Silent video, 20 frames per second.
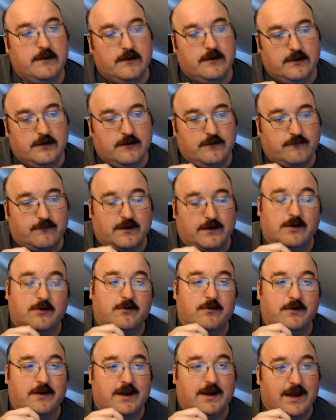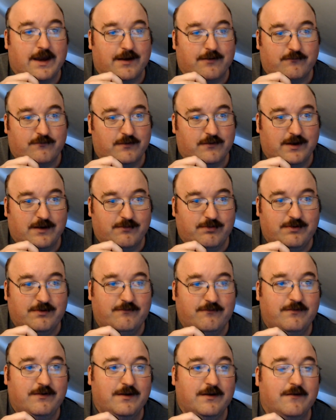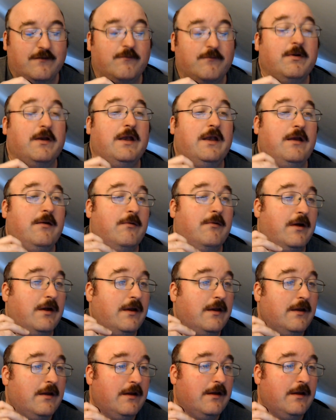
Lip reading: It's kind of hard to capture Game Boy Advance, but anyway,